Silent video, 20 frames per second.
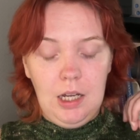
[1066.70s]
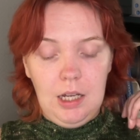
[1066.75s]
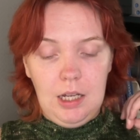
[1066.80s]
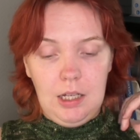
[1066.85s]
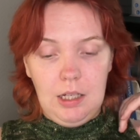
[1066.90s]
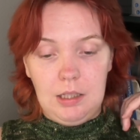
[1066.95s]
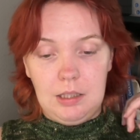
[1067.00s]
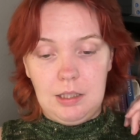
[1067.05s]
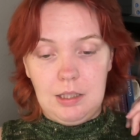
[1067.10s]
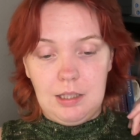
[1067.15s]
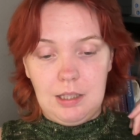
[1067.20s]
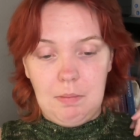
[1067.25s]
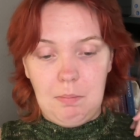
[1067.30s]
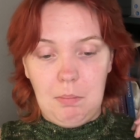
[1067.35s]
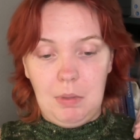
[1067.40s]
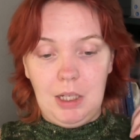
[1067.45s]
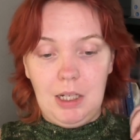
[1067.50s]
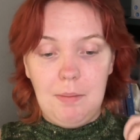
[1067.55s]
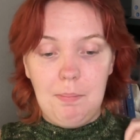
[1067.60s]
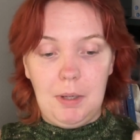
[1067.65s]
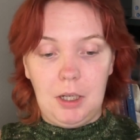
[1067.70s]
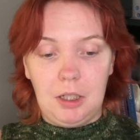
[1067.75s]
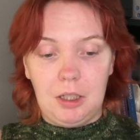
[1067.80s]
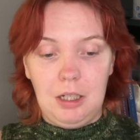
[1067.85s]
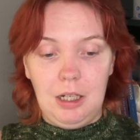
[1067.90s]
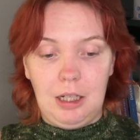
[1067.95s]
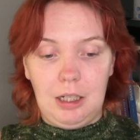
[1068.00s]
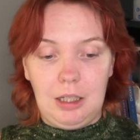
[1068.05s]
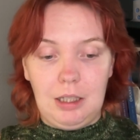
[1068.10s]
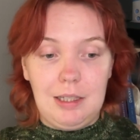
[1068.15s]
It's the mini mock
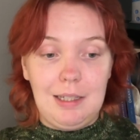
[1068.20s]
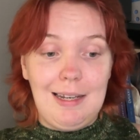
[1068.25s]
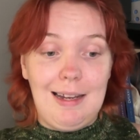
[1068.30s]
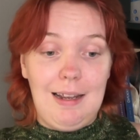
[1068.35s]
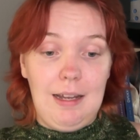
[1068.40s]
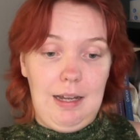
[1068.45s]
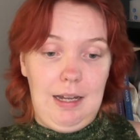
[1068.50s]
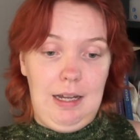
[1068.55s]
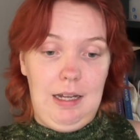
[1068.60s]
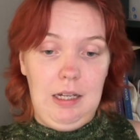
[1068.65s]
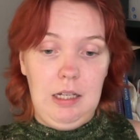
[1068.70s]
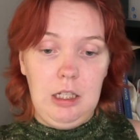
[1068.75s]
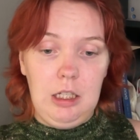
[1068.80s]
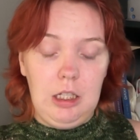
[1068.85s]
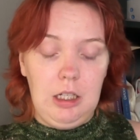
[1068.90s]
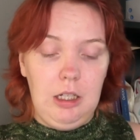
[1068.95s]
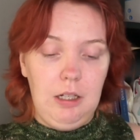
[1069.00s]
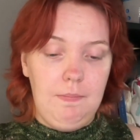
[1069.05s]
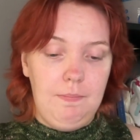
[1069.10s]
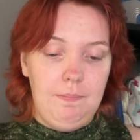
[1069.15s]
neck tank.